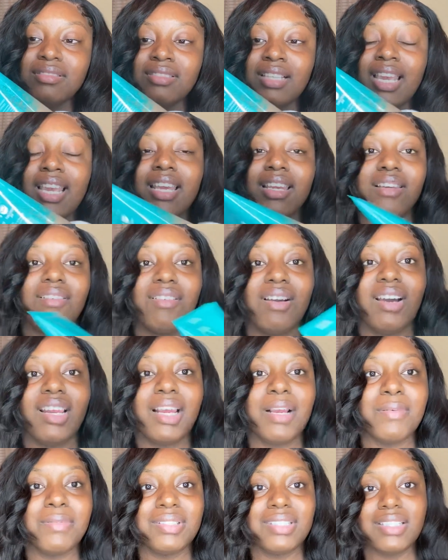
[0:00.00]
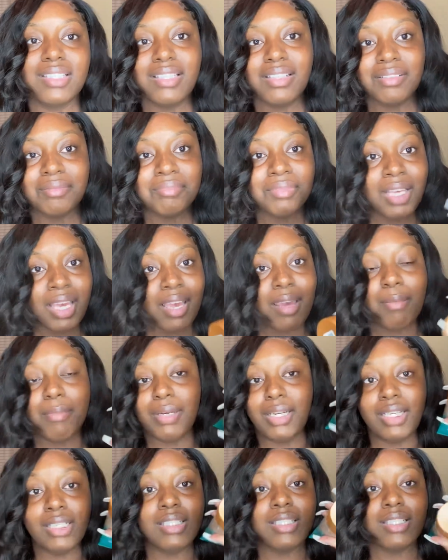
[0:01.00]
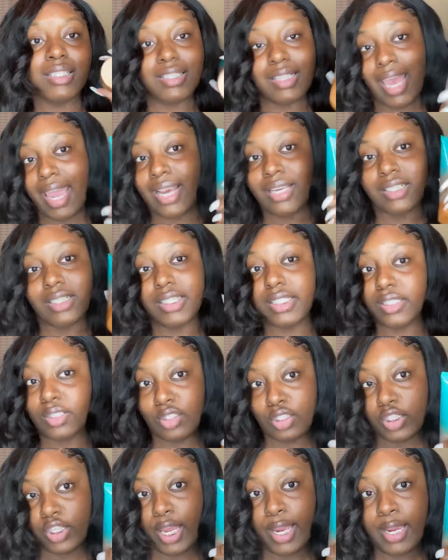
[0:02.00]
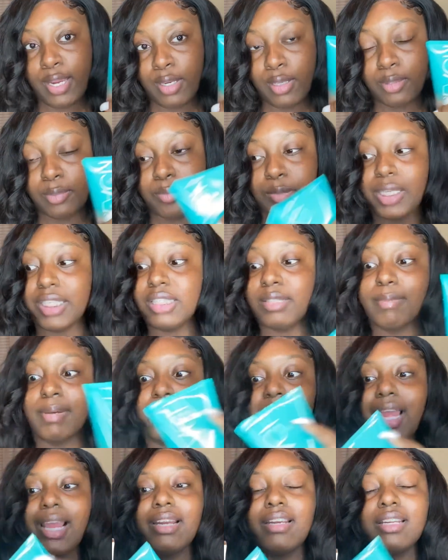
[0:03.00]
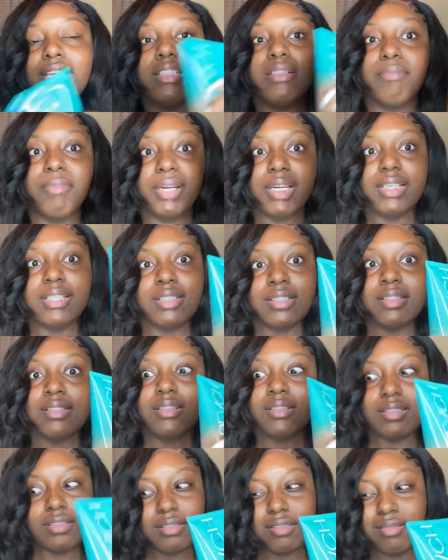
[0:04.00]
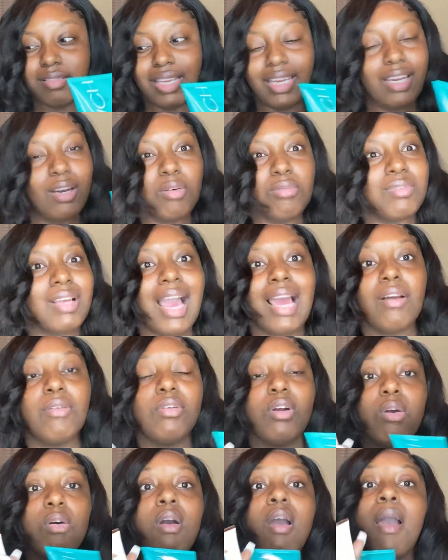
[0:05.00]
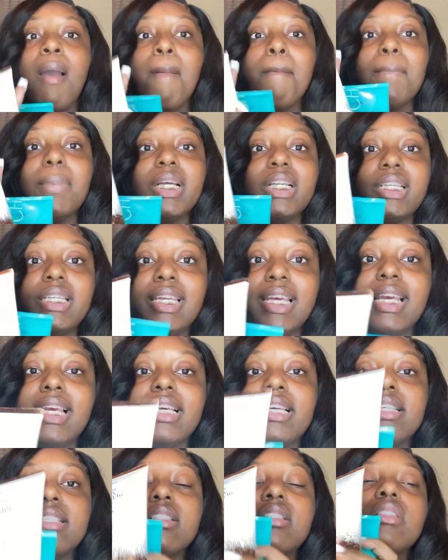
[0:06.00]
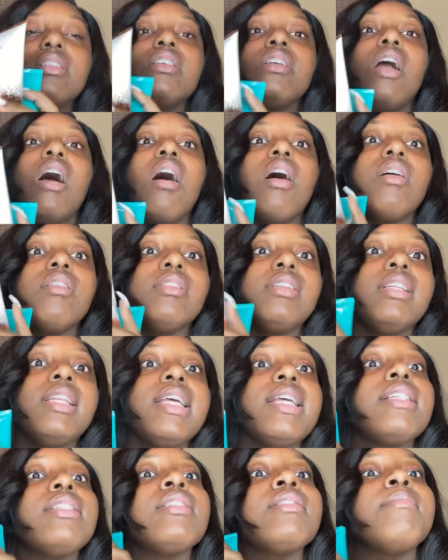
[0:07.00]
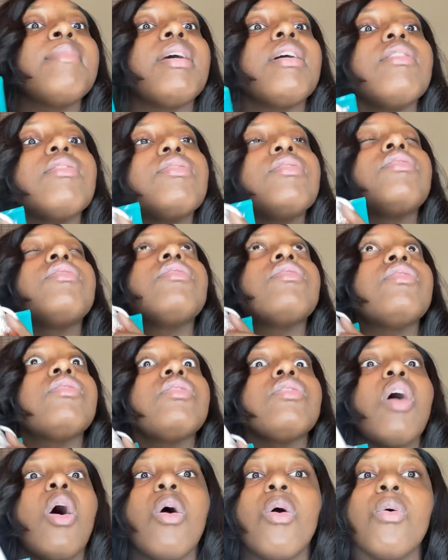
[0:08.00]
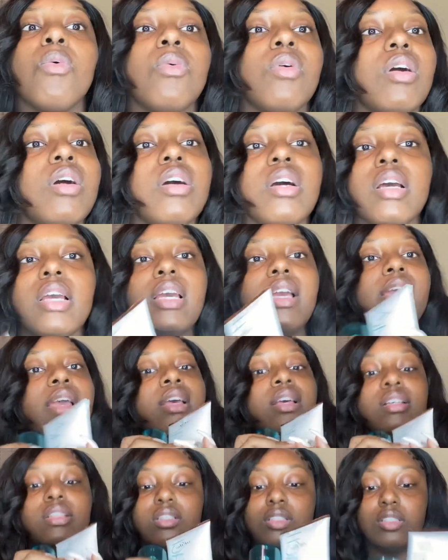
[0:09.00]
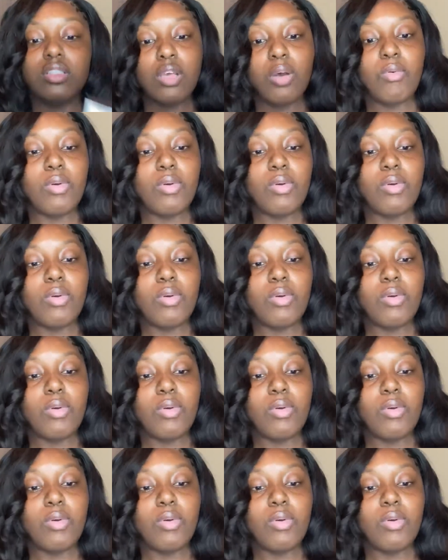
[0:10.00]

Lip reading: I didn't know all that was in there. But this is actually stink. It smells like this, but I don't know. But this, y'all, this smells so good. So